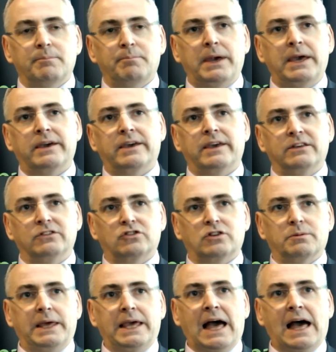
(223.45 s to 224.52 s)
pickings
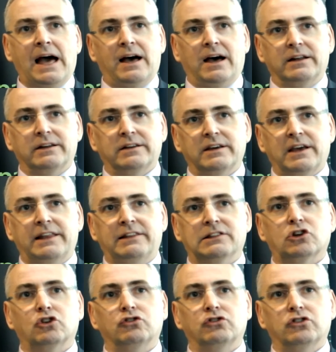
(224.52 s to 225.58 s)
to be had
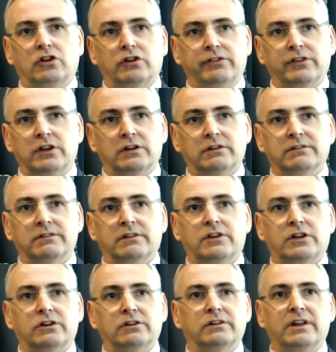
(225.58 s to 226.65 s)
in London
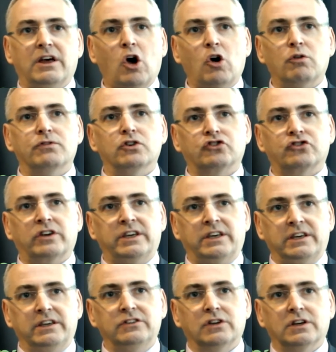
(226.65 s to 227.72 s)
than
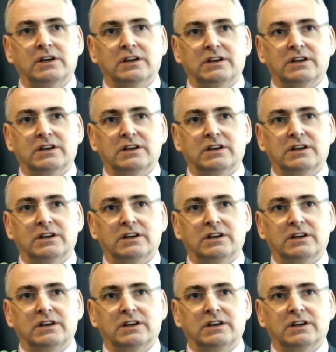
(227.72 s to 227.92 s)
overseas.